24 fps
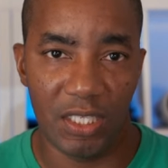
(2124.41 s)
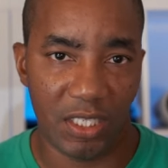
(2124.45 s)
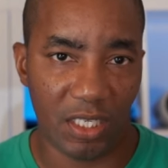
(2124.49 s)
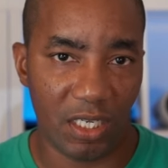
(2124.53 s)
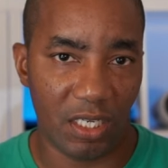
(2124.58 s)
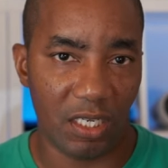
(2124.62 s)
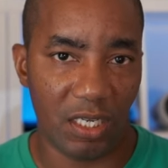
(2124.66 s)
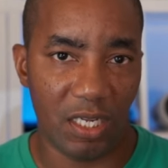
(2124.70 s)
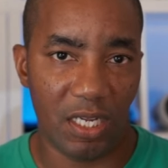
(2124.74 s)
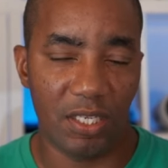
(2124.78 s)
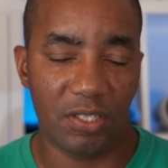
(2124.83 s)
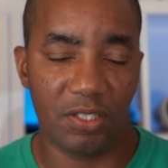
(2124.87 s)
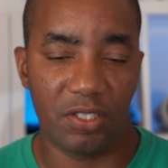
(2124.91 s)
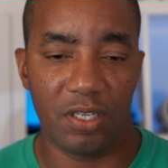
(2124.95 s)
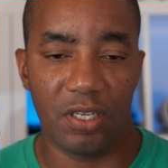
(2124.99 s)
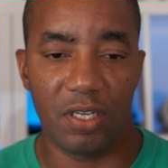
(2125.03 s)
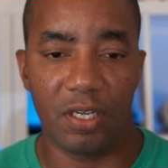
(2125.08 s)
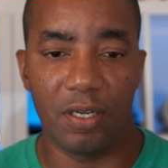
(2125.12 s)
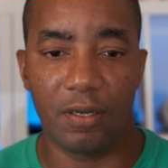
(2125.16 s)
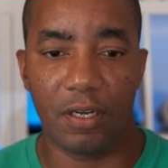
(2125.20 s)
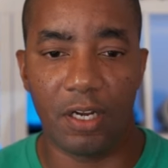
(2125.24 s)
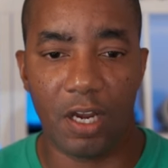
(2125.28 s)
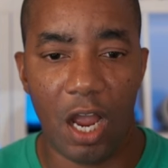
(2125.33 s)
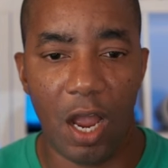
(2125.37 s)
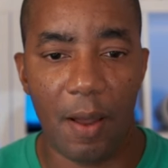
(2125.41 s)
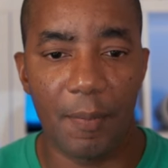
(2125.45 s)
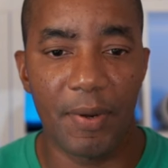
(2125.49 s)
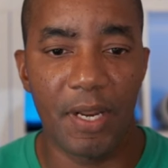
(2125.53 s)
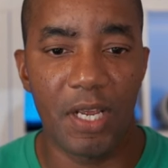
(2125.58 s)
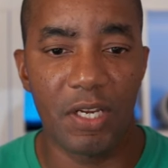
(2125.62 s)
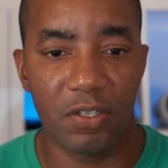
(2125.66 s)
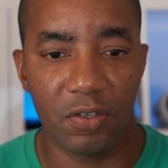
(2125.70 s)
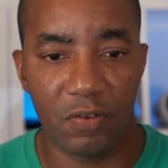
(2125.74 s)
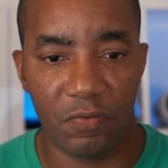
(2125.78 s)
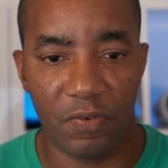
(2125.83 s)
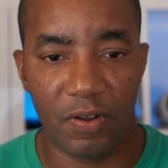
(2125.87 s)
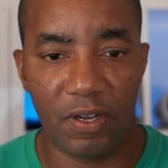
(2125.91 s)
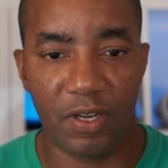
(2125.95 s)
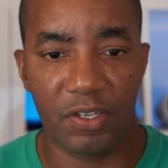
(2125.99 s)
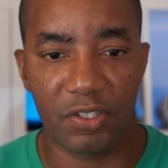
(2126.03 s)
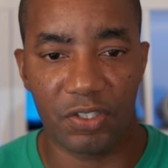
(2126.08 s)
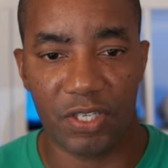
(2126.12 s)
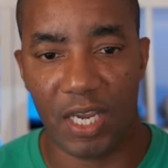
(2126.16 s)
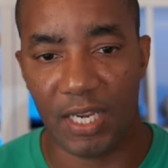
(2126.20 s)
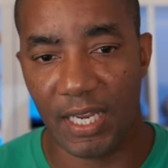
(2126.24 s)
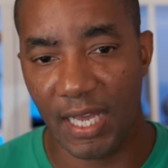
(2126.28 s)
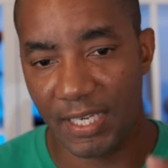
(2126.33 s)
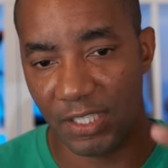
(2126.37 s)
It's a combination
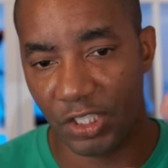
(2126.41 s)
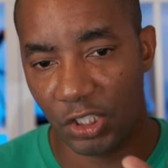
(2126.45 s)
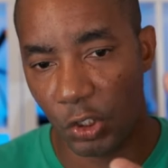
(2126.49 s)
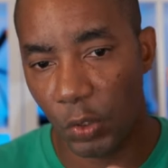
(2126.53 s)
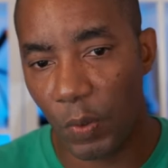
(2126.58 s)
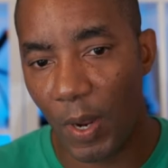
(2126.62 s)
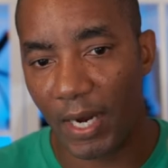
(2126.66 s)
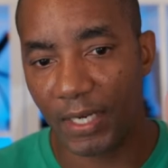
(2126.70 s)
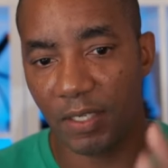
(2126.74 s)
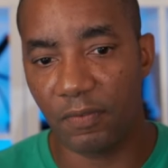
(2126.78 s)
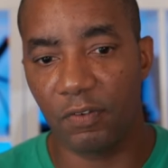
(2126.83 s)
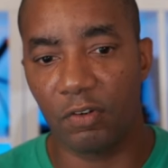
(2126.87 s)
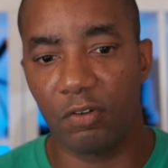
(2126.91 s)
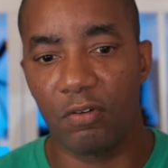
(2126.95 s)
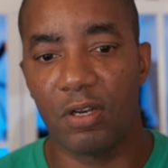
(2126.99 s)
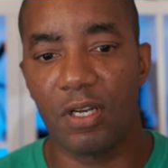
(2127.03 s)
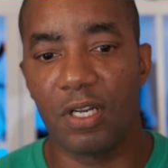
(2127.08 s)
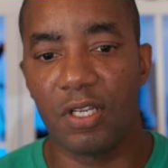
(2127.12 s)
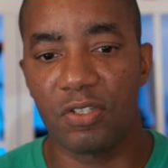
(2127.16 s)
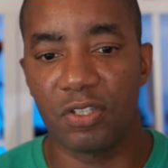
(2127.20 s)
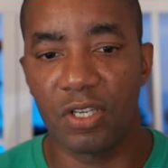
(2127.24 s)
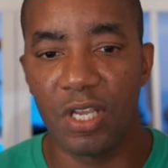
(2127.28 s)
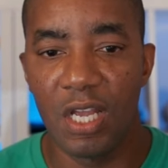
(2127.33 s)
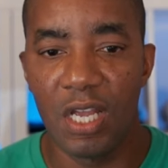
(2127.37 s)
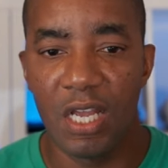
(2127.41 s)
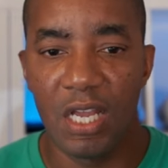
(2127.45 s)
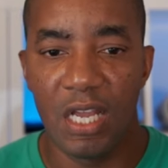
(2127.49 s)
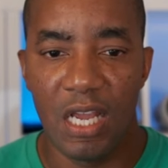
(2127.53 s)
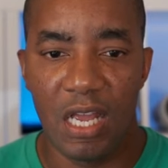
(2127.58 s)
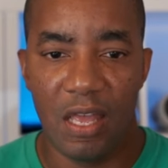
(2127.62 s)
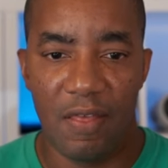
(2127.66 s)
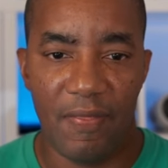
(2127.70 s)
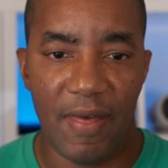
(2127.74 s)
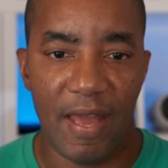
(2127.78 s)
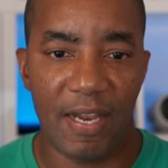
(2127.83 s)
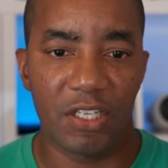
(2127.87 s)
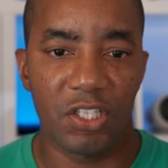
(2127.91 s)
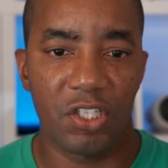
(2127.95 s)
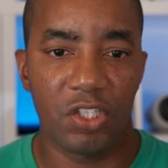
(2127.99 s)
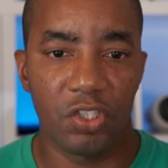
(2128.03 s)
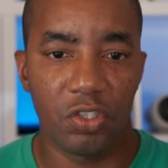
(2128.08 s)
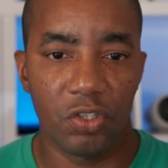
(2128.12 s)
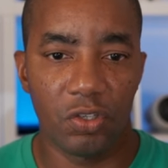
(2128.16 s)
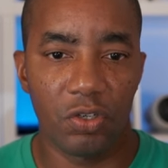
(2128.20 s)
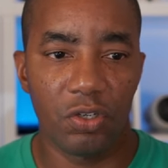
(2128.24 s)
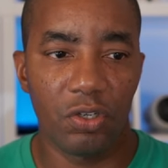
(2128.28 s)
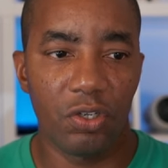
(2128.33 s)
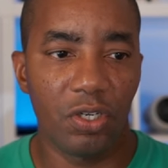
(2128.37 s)
fungicide. It has two active ingredients that
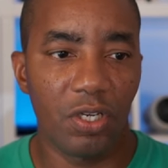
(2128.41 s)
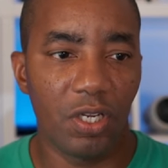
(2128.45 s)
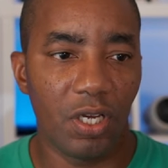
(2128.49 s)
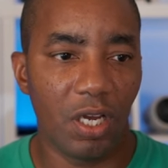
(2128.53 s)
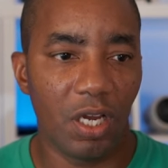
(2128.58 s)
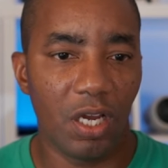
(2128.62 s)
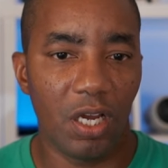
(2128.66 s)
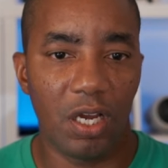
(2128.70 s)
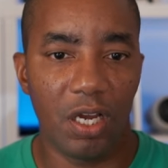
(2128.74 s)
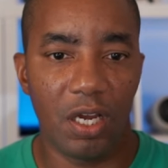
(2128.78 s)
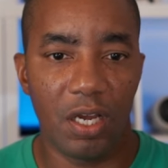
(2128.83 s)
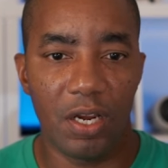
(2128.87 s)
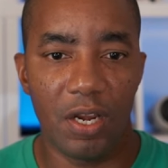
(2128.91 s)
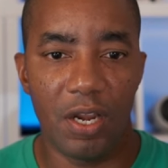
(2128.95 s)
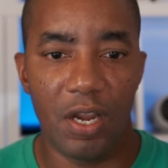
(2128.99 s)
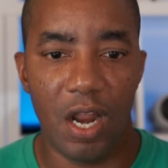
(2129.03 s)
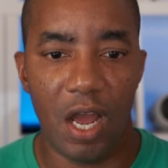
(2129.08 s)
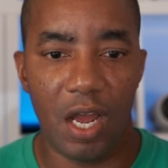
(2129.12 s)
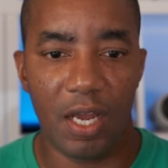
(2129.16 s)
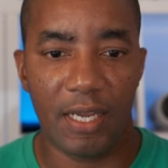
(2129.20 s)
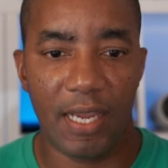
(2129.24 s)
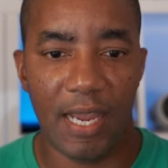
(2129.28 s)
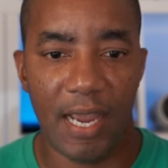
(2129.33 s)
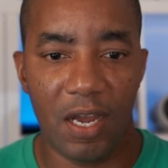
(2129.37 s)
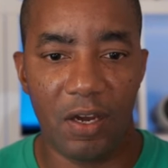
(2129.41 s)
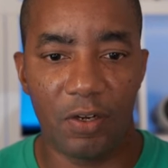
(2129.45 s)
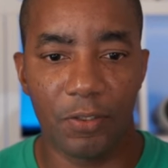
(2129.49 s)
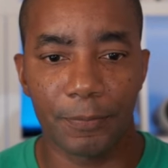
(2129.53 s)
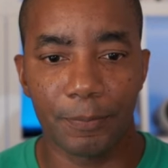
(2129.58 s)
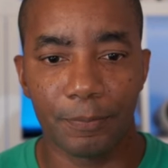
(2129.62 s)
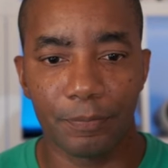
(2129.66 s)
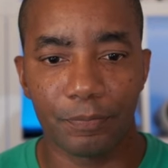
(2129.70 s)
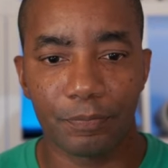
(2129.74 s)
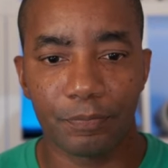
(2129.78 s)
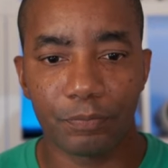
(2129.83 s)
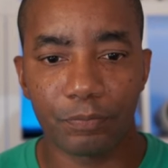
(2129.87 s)
should knock out